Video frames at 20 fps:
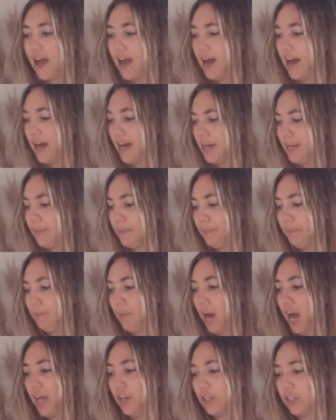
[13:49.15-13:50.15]

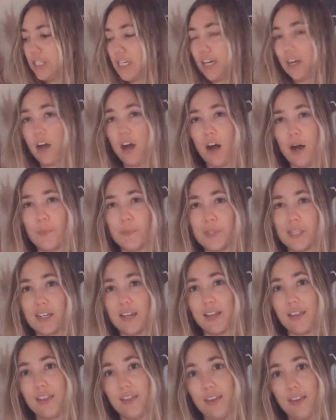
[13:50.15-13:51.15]
I looked at comps, and
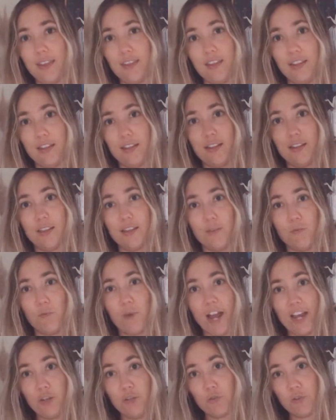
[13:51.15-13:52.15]
I think the
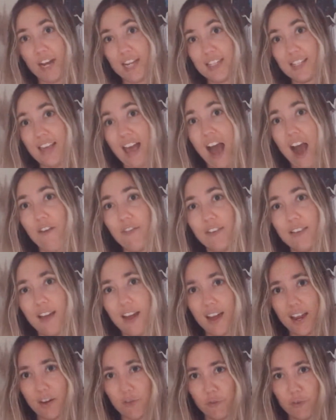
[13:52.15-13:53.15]
red dress, the
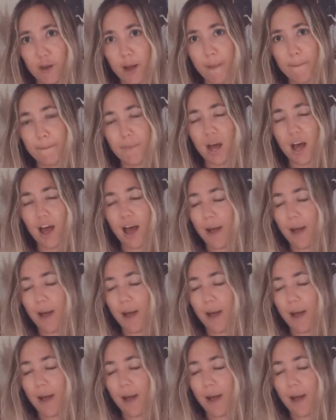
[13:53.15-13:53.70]
Avaline from